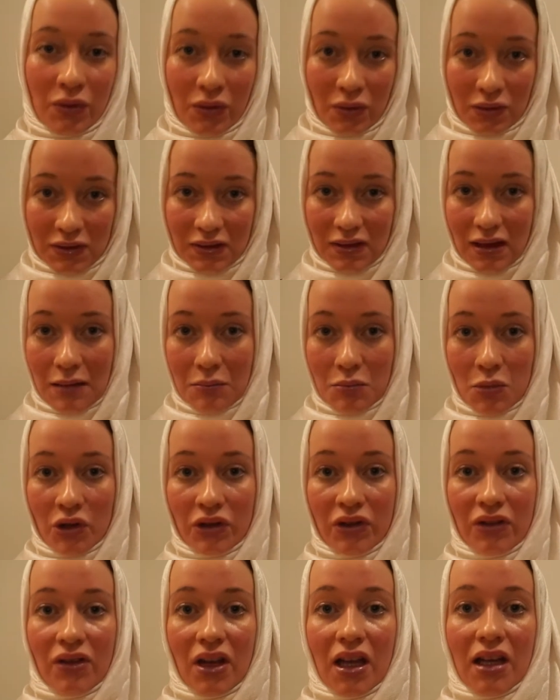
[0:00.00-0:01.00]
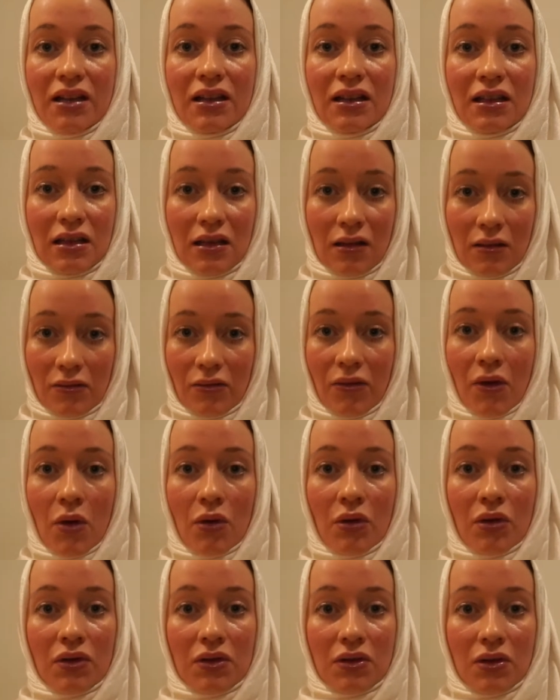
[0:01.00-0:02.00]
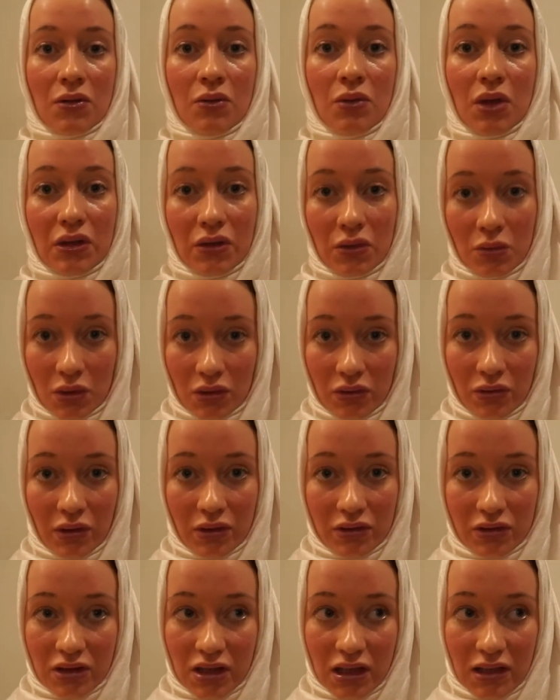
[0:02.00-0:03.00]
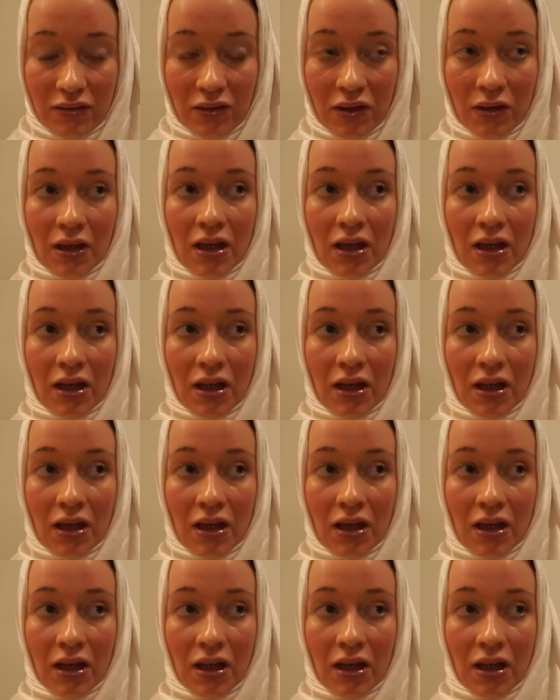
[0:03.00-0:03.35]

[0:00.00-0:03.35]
to stay motivated and focused on what you want to achieve.